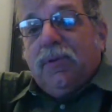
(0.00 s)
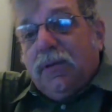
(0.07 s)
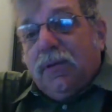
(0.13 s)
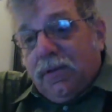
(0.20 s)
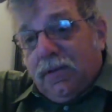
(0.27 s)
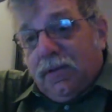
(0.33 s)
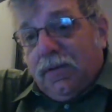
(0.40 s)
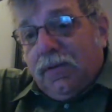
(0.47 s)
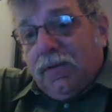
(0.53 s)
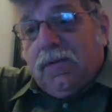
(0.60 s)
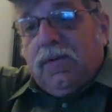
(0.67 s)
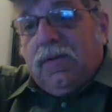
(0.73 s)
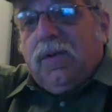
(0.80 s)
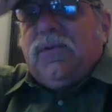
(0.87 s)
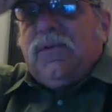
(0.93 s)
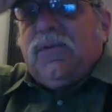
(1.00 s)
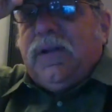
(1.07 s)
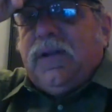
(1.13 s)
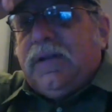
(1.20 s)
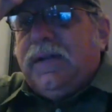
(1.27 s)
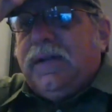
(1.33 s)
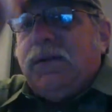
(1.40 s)
because I tend to
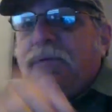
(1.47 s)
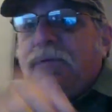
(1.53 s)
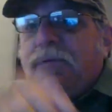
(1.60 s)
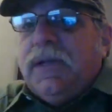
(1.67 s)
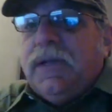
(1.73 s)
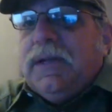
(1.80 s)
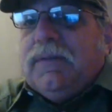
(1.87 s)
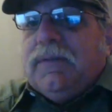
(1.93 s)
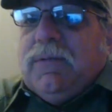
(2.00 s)
forget every once in a while.